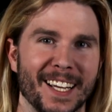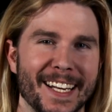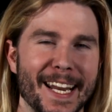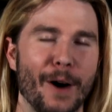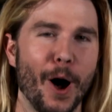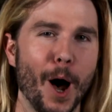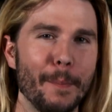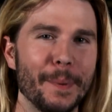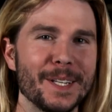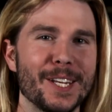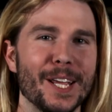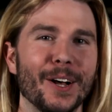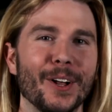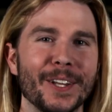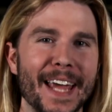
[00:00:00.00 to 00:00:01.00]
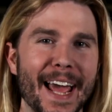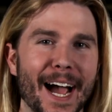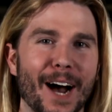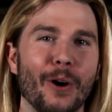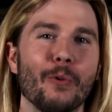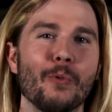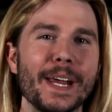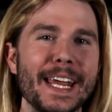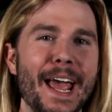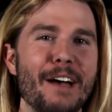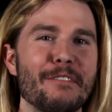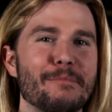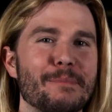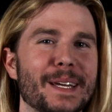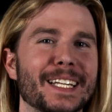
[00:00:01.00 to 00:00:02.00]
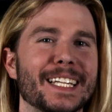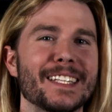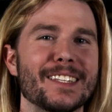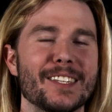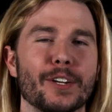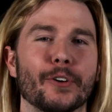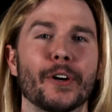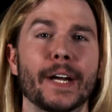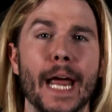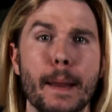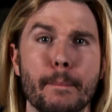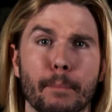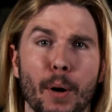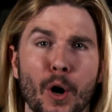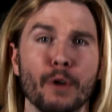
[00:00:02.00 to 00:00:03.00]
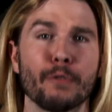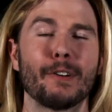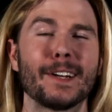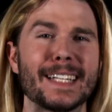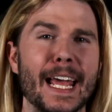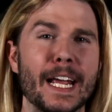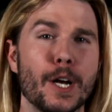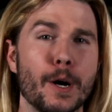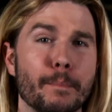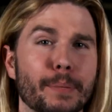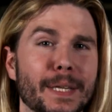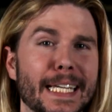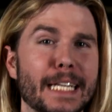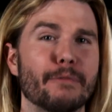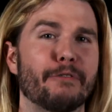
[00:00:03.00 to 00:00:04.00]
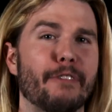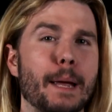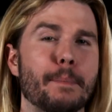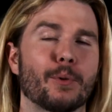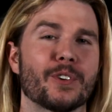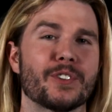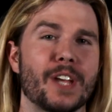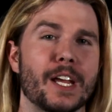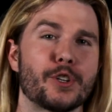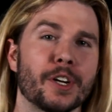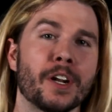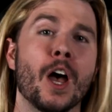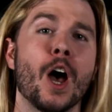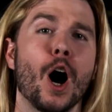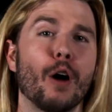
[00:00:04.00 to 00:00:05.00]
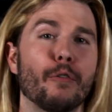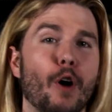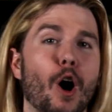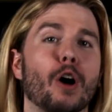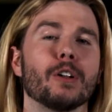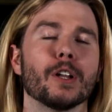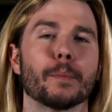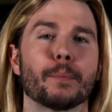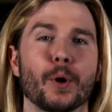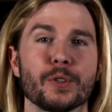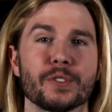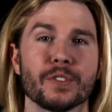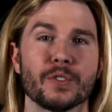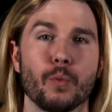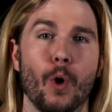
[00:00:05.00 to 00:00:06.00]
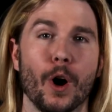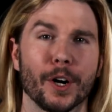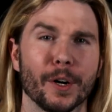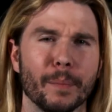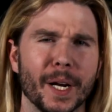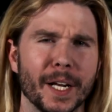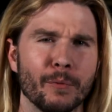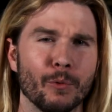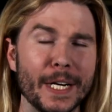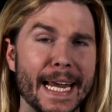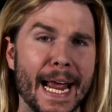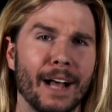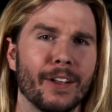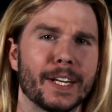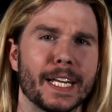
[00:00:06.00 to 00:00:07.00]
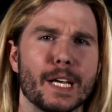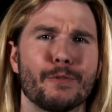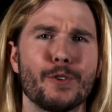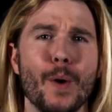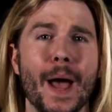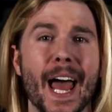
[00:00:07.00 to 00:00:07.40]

Now, up until now, we have been considering a perfect and complete vaporization of all a person's water. But in reality, if you